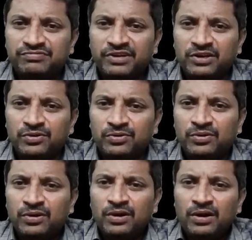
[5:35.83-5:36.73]
failure,
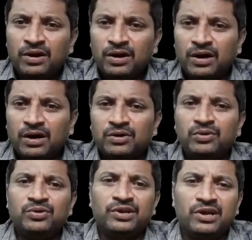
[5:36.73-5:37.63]
or
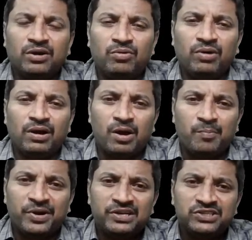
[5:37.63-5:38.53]
you can have
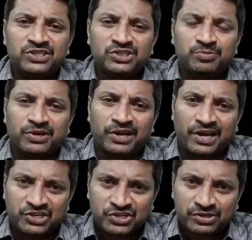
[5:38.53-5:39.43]
operating system crash.